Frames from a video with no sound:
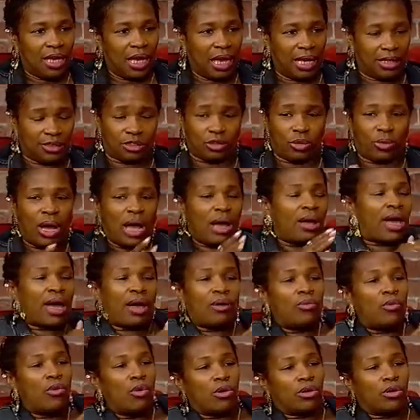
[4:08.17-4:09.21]
And so
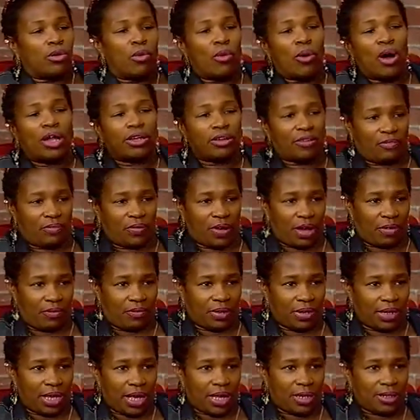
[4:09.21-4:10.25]
I won't qualify
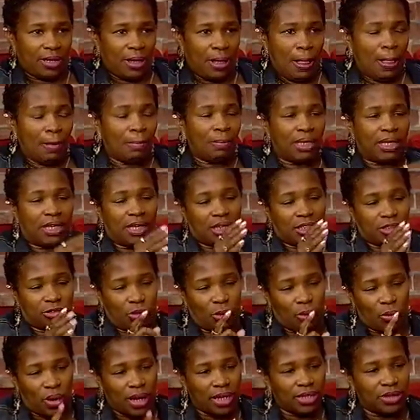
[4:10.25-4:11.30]
for that, because
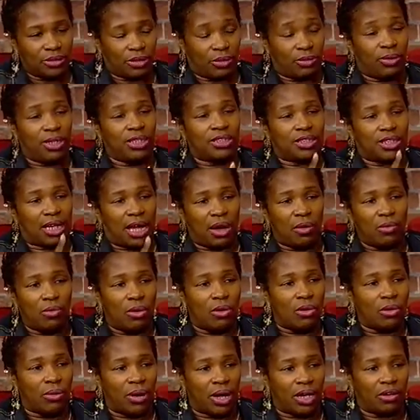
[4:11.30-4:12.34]
for one, the reason I
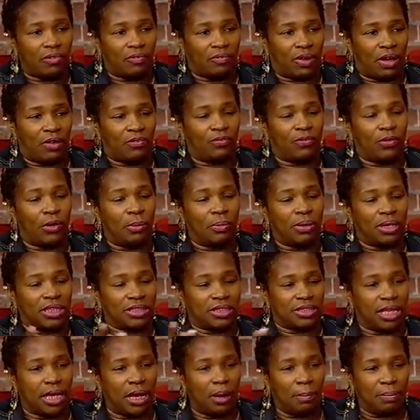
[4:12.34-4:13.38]
won't qualify for it,
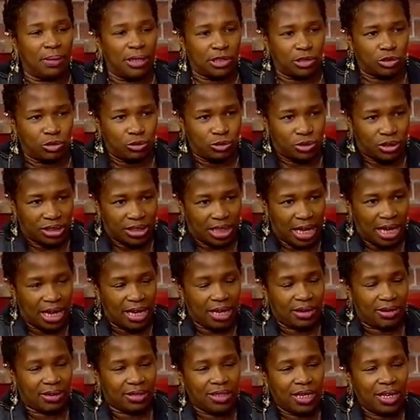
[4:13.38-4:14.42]
because they'll be too
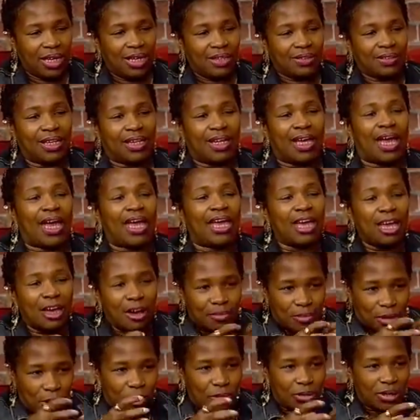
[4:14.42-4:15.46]
scared that I
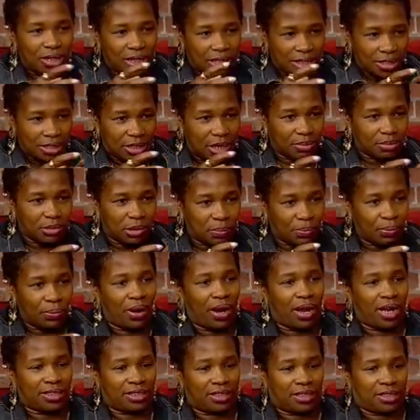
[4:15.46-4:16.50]
am going to clean up the
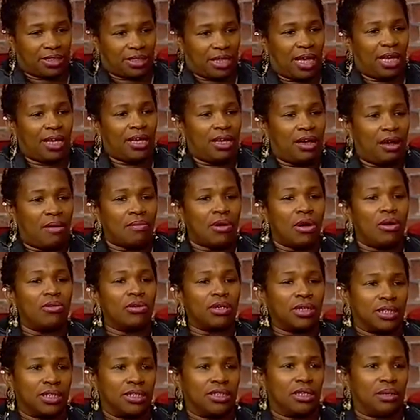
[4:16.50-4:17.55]
projects. I am going
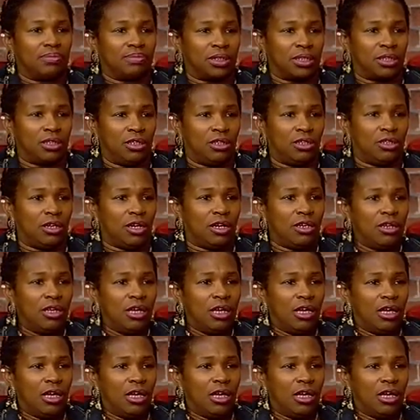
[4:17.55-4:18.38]
to clean up the hood.